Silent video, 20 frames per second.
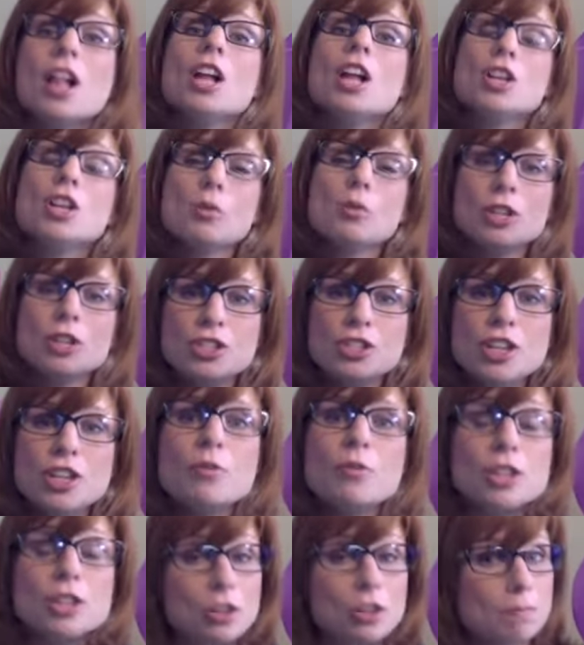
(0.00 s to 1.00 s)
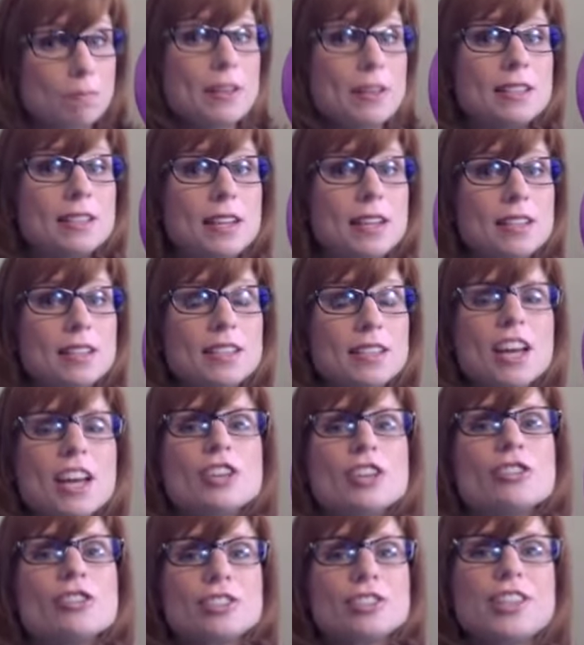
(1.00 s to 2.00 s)
You are doing your business,
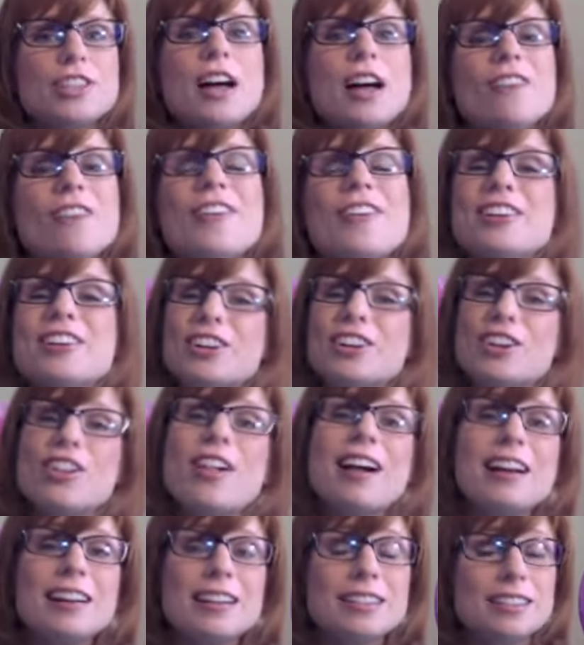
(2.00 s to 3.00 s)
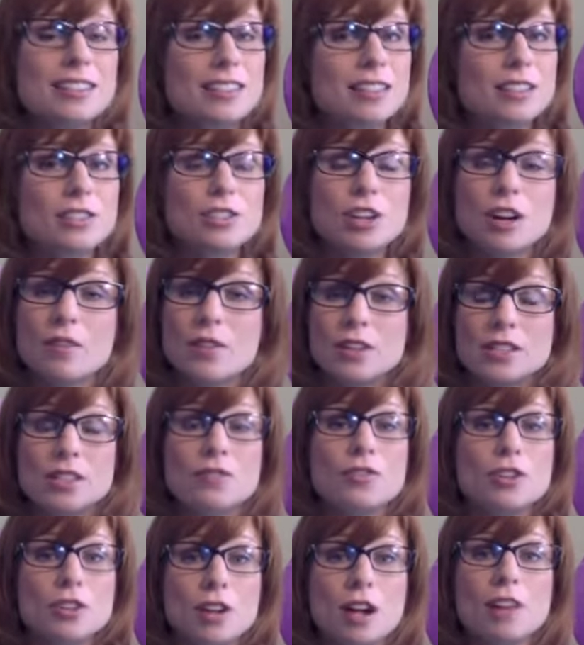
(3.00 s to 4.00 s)
yourself, and your clients a disservice if
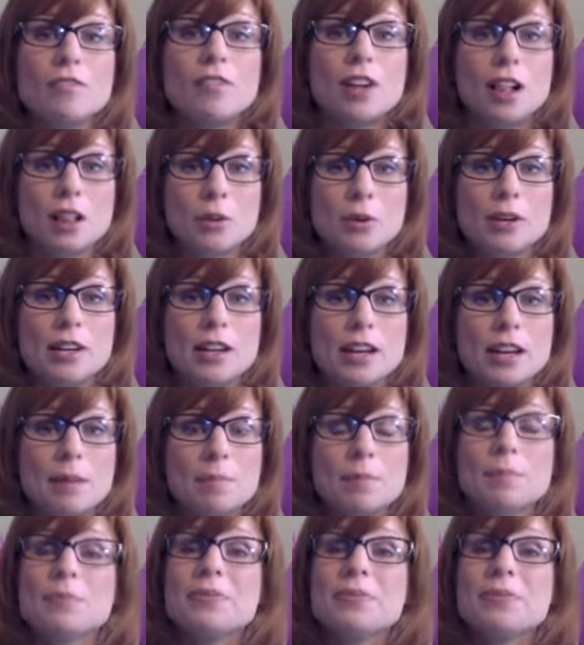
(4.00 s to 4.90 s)
you're not following up.